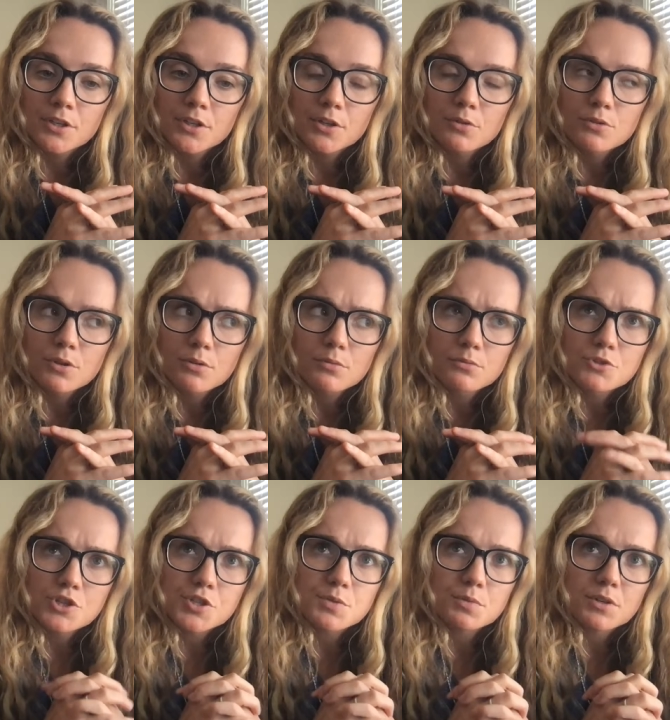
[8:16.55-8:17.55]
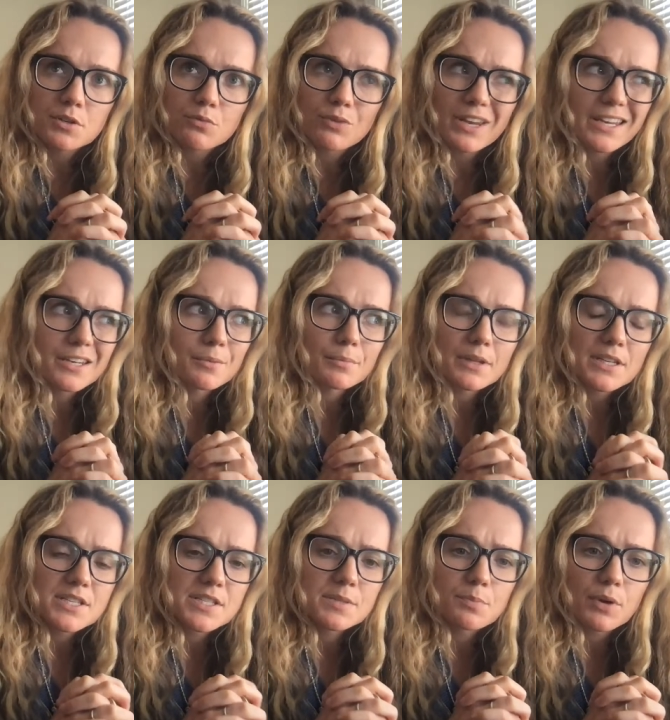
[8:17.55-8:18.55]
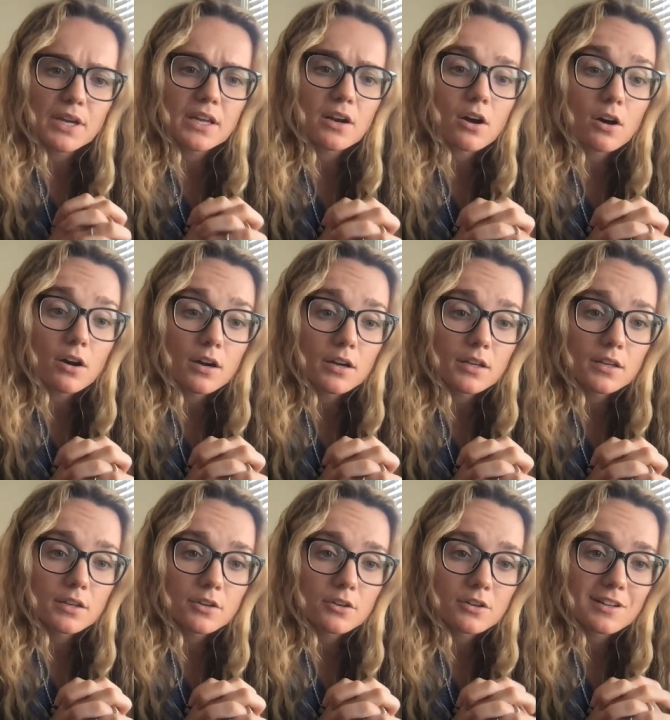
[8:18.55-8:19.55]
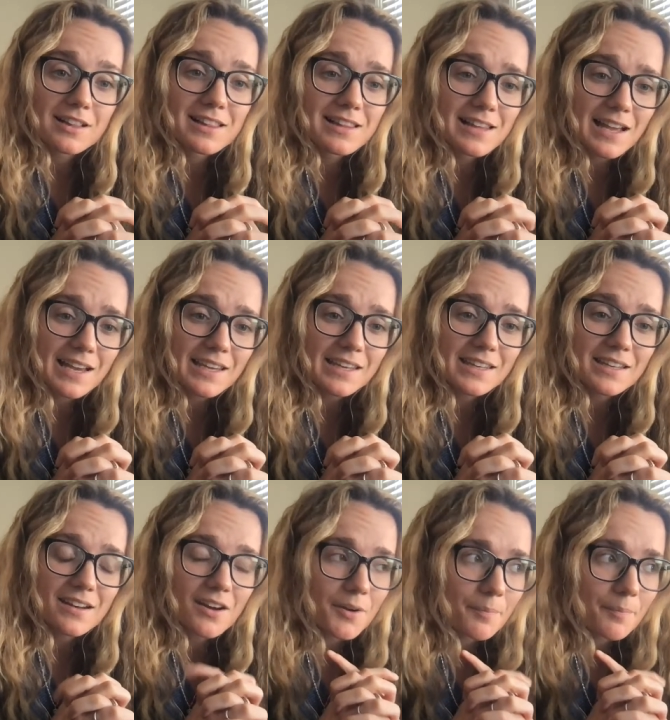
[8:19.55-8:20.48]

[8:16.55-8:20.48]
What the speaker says: You don't just want to randomly spring it on your client.